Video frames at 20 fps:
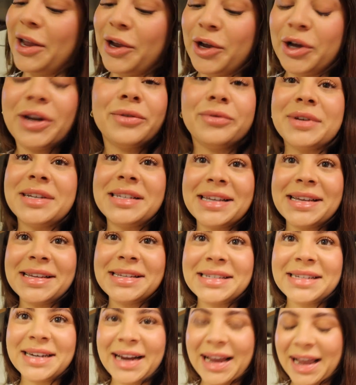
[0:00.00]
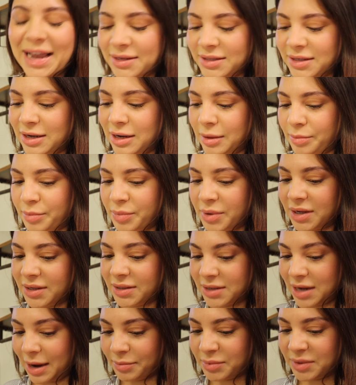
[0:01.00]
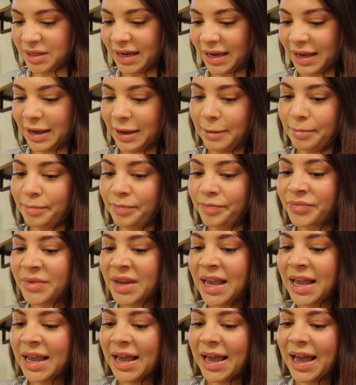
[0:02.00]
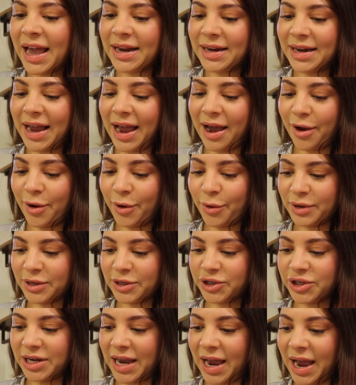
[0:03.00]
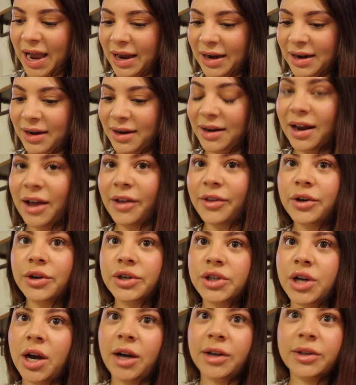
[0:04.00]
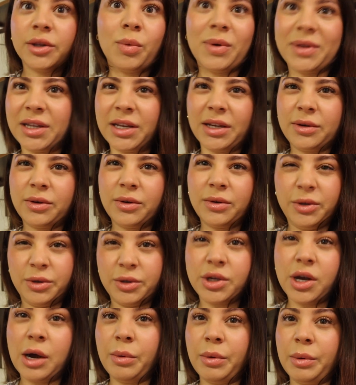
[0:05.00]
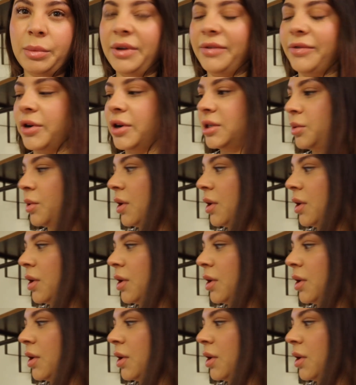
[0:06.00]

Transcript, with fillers: I couldn't resist and I ended up adopting him. And now she had another dog, the one that you saw when we first